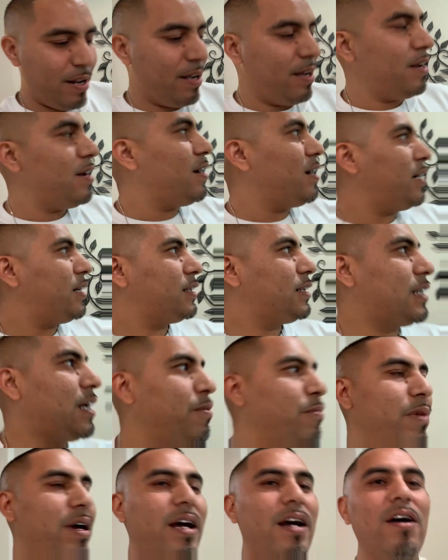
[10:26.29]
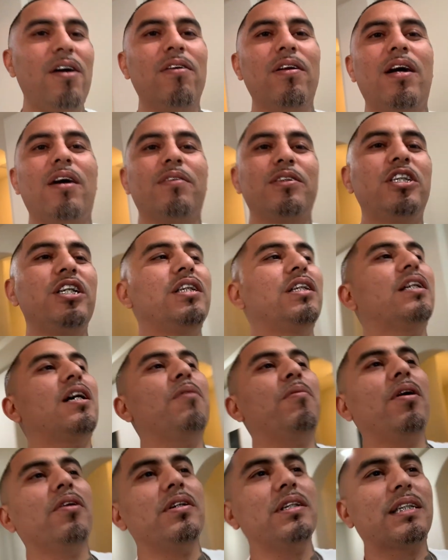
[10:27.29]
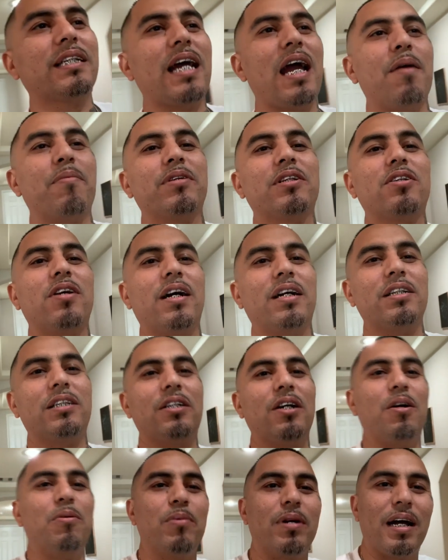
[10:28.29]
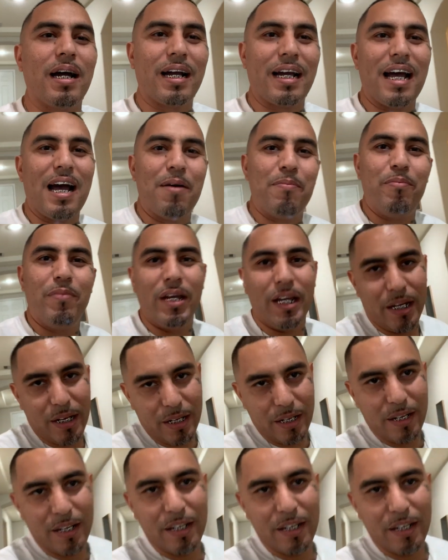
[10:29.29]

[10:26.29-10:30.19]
I said, man, hold on. Gigi, come hold this camera so I can show them what I got me.